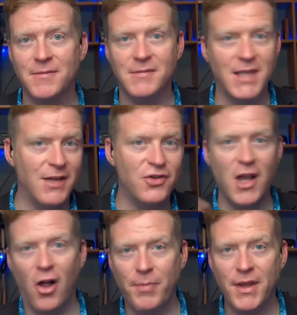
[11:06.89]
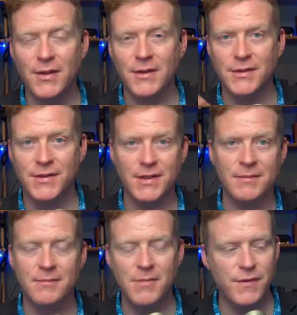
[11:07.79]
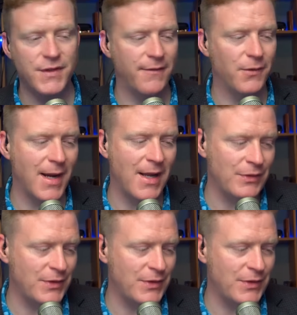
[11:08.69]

take shell bills and move stuff around.